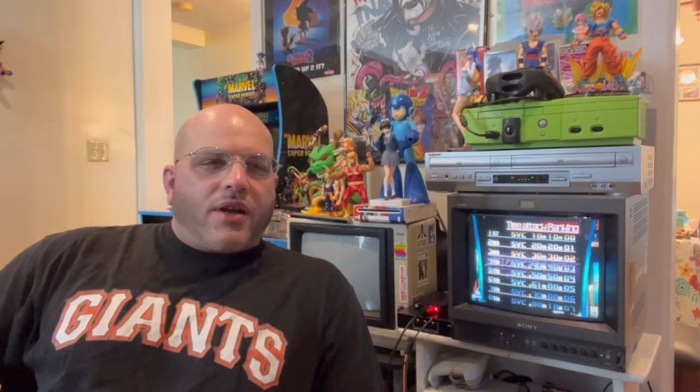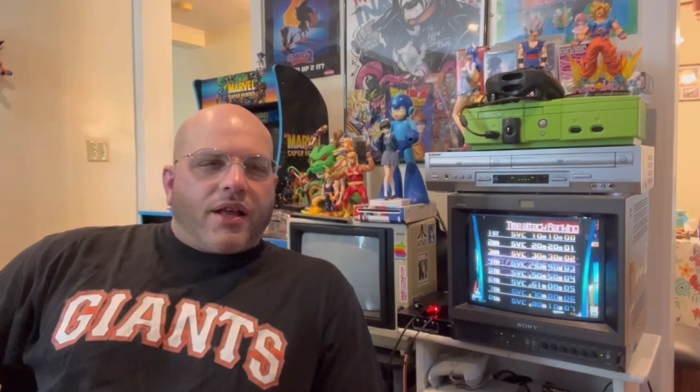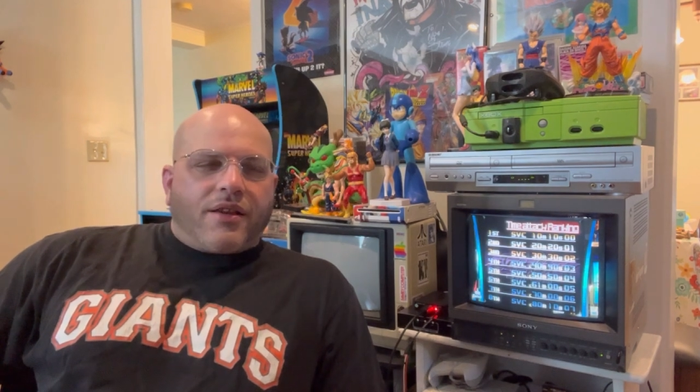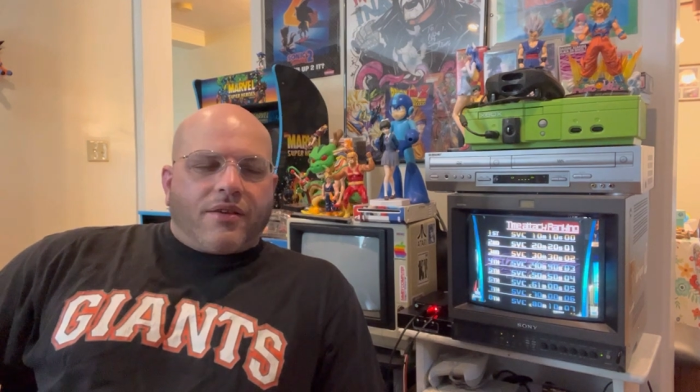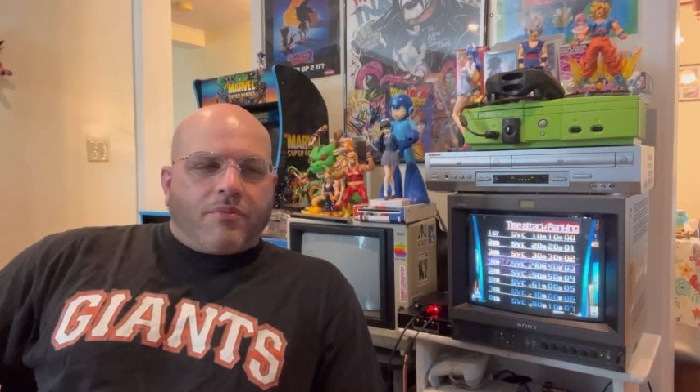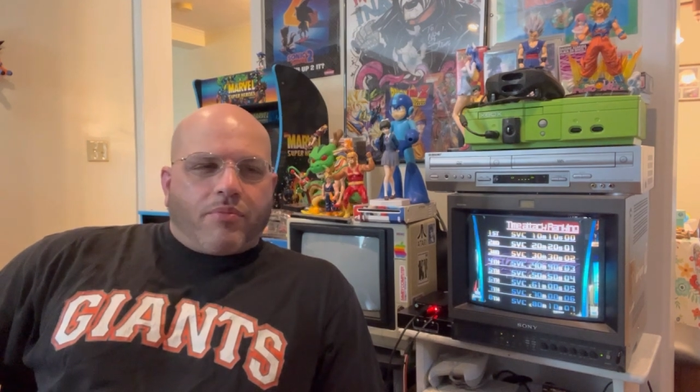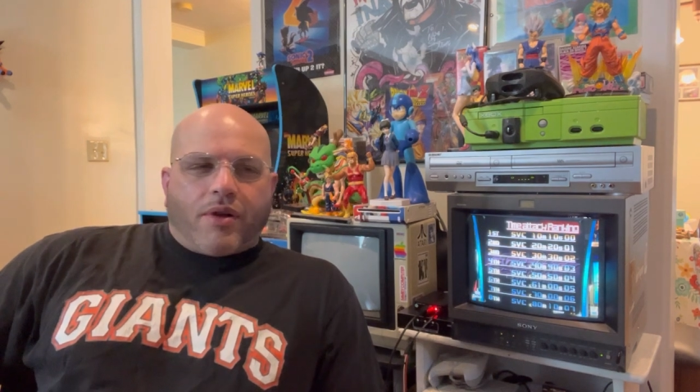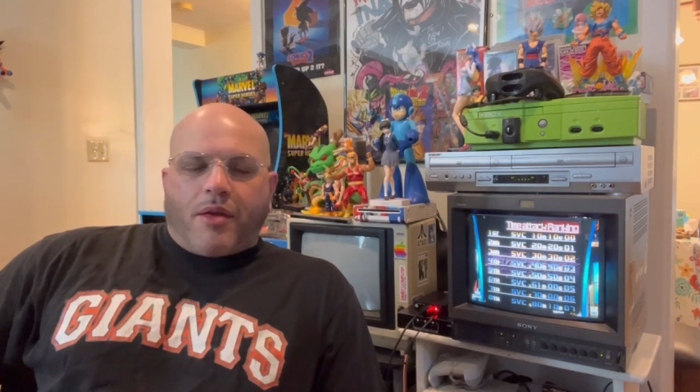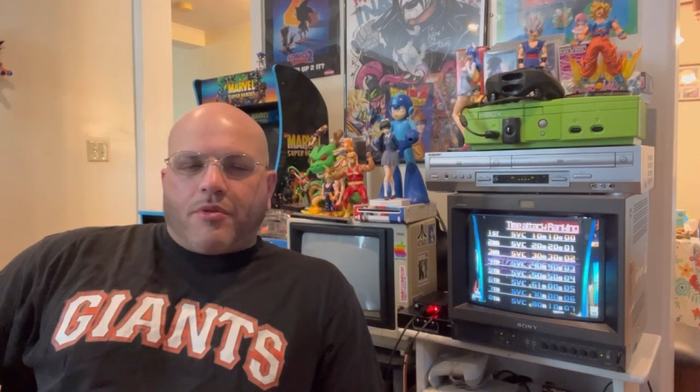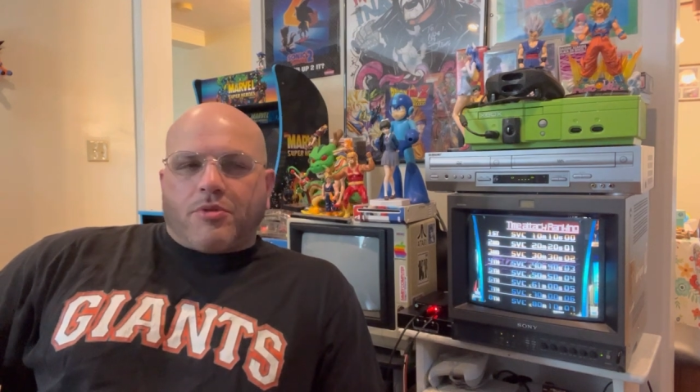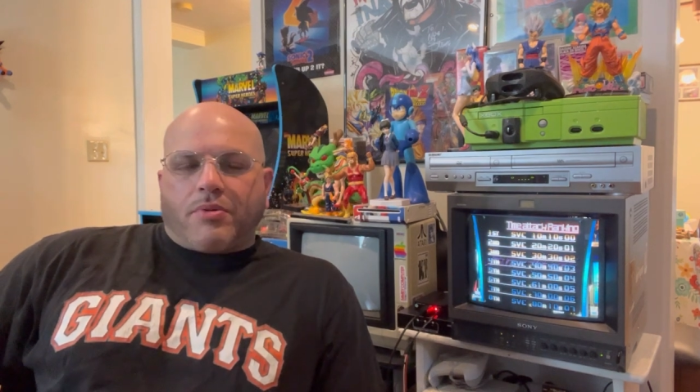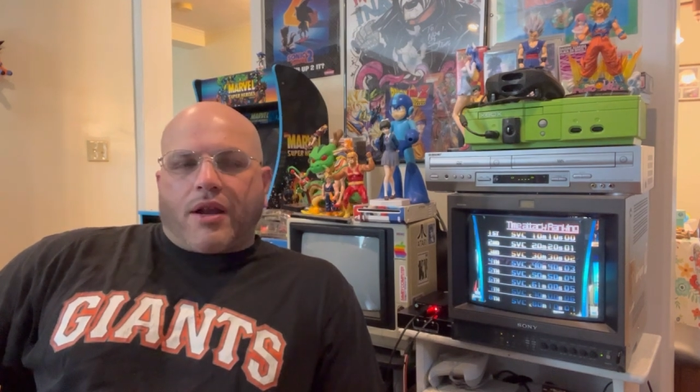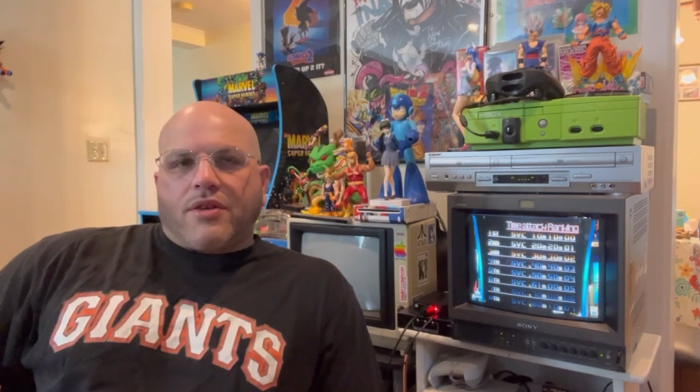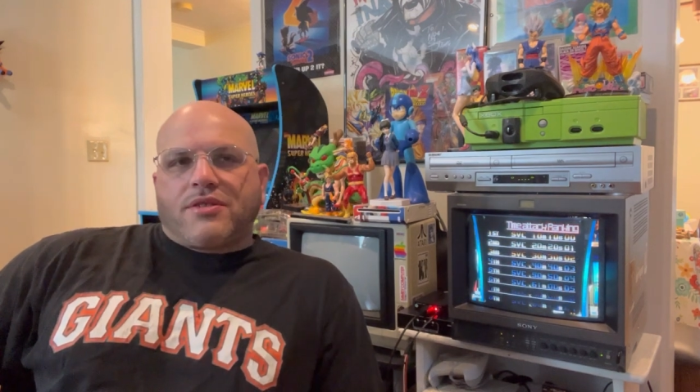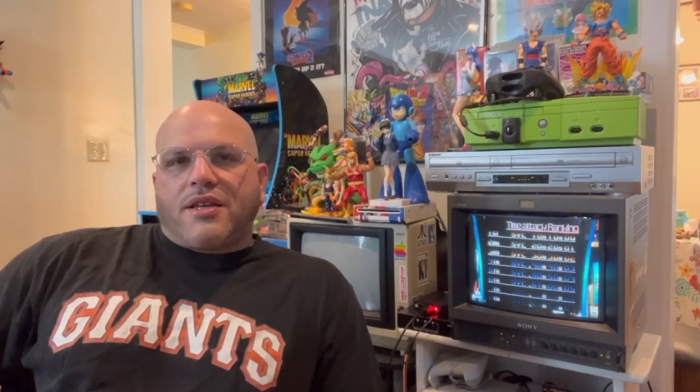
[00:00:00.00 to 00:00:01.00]
I probably
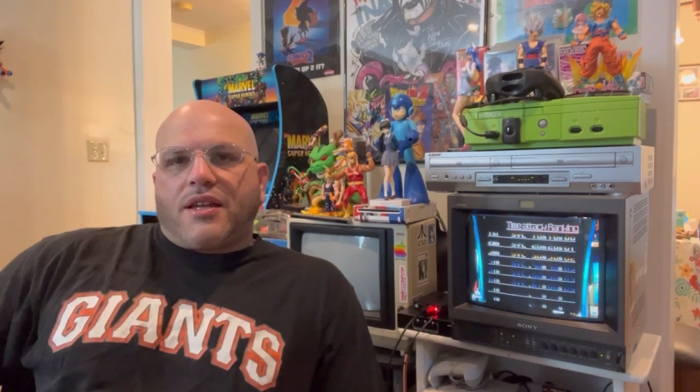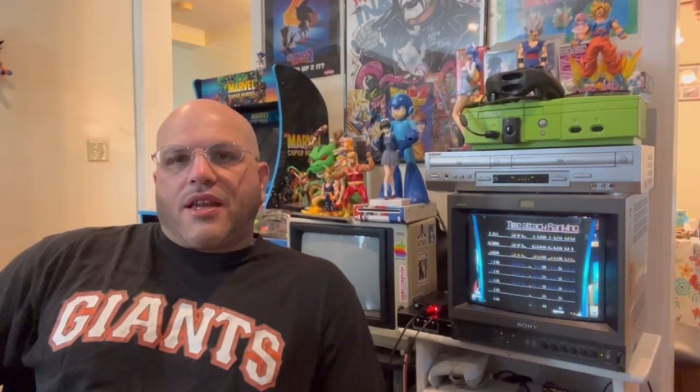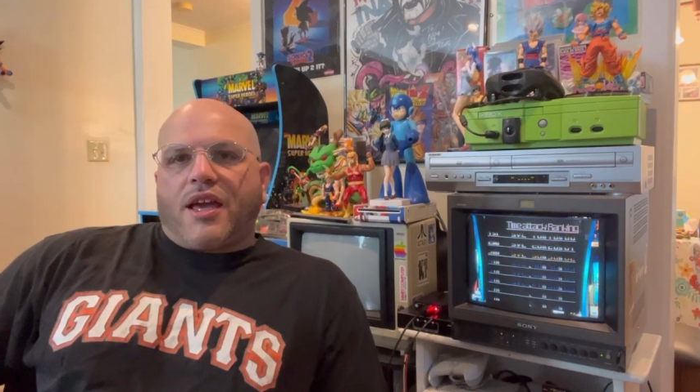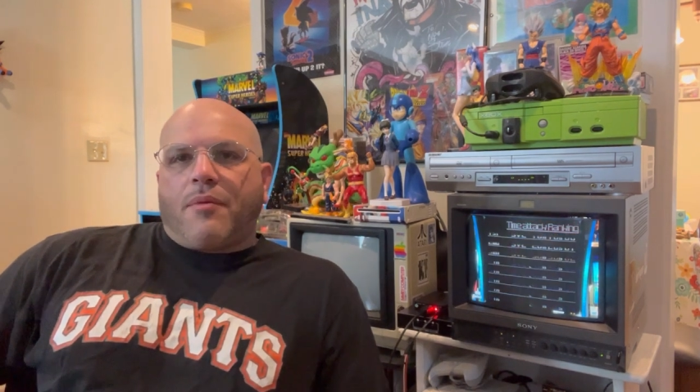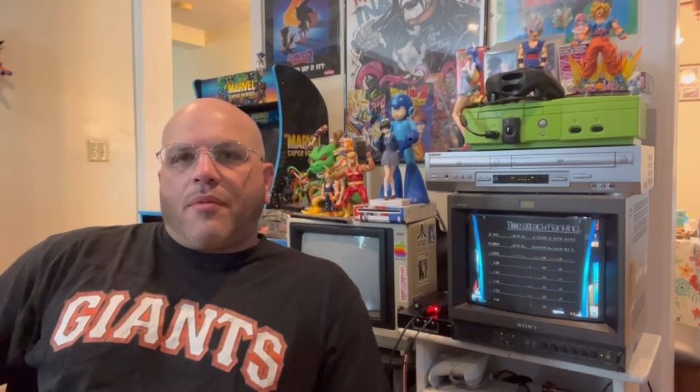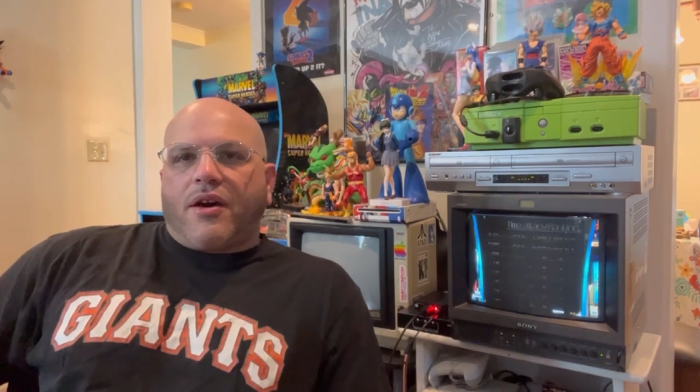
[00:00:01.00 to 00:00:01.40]
mispronounced that name.